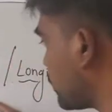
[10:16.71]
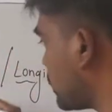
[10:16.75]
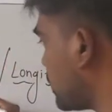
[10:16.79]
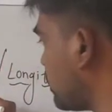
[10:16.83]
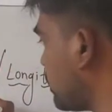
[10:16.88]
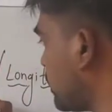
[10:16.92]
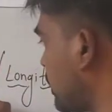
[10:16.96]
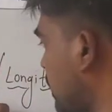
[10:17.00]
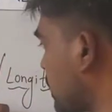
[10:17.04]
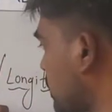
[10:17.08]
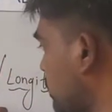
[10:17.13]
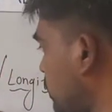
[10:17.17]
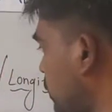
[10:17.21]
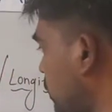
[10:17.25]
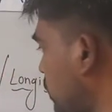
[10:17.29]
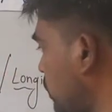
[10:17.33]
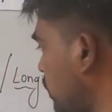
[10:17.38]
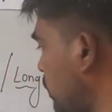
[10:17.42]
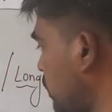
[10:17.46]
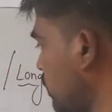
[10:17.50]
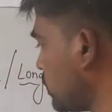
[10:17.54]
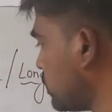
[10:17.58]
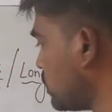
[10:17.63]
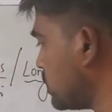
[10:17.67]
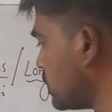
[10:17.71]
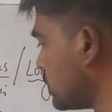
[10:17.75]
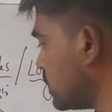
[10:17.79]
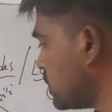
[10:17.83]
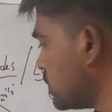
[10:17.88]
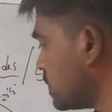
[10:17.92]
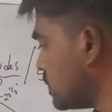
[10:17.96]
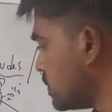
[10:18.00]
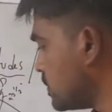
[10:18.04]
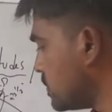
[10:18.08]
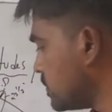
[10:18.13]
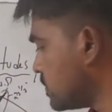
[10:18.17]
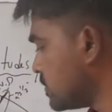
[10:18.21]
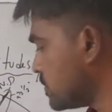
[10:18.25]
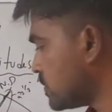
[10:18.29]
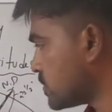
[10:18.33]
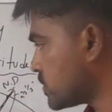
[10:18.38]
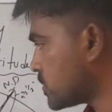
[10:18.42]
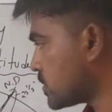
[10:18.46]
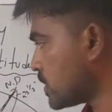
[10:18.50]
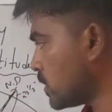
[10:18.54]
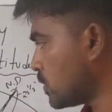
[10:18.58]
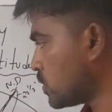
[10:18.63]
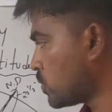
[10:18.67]
From north pole to
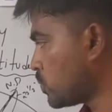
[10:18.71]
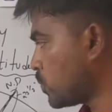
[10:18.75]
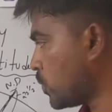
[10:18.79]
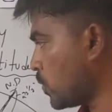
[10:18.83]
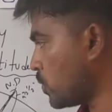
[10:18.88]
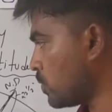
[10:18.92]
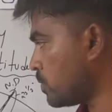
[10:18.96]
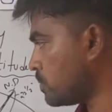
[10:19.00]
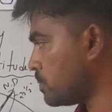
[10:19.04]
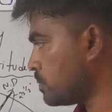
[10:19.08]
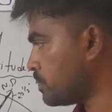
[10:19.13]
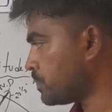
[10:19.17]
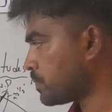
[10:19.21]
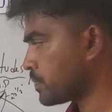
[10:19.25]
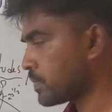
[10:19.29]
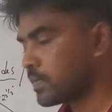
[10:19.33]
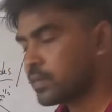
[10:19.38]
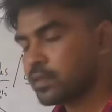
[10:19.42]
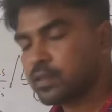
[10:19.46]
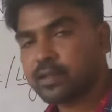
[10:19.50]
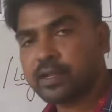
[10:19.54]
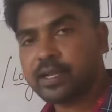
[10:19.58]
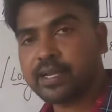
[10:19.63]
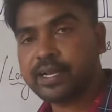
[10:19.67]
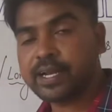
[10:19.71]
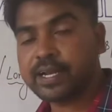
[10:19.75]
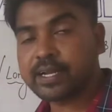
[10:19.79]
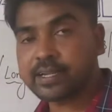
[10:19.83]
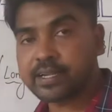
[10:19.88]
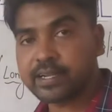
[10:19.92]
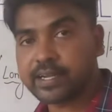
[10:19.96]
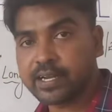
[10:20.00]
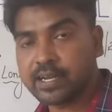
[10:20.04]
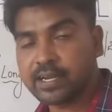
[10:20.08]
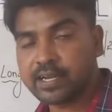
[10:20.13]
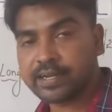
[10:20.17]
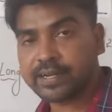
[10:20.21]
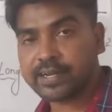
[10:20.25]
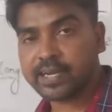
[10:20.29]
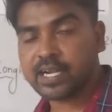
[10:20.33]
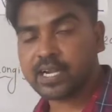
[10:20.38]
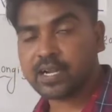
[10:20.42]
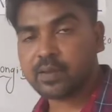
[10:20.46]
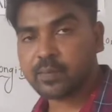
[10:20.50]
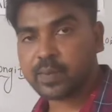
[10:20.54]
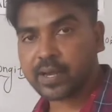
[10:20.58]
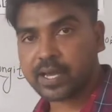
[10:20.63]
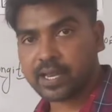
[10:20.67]
south pole in a
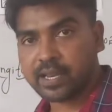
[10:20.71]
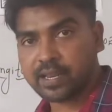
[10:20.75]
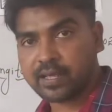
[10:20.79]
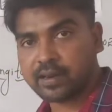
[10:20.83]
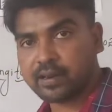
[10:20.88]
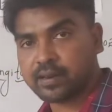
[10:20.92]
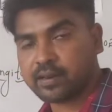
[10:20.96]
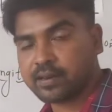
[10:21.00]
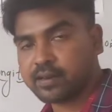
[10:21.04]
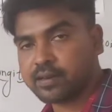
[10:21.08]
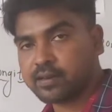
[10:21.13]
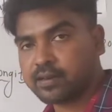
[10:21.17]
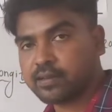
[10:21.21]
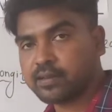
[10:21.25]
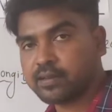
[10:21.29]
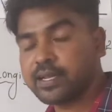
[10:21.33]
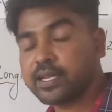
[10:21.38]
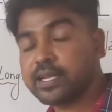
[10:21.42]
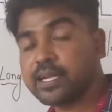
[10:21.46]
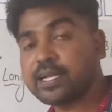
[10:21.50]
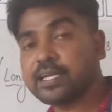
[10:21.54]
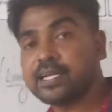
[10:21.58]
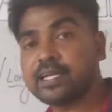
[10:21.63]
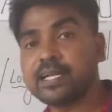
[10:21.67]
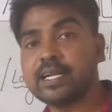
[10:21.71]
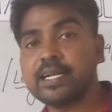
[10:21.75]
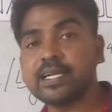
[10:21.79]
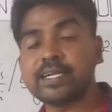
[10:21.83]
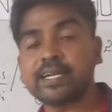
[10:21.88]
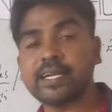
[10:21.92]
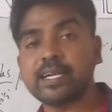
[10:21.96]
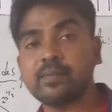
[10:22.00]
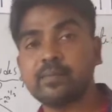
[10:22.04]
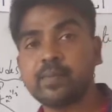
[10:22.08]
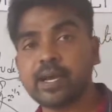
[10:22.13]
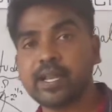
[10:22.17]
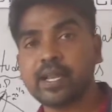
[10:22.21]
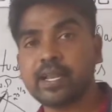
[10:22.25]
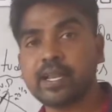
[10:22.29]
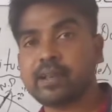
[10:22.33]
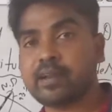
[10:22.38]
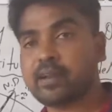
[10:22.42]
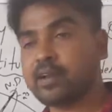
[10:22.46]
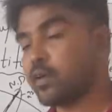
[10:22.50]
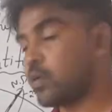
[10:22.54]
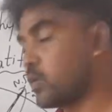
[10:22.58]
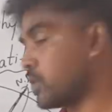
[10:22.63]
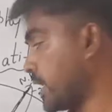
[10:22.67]
tilted manner,
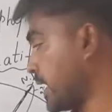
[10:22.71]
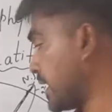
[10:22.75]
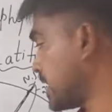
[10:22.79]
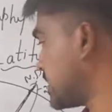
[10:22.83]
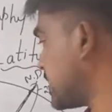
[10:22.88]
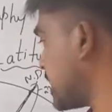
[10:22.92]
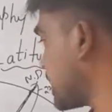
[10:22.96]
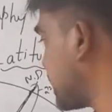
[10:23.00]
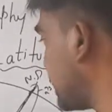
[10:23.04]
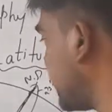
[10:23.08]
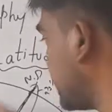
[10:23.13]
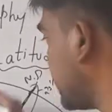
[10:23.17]
not exactly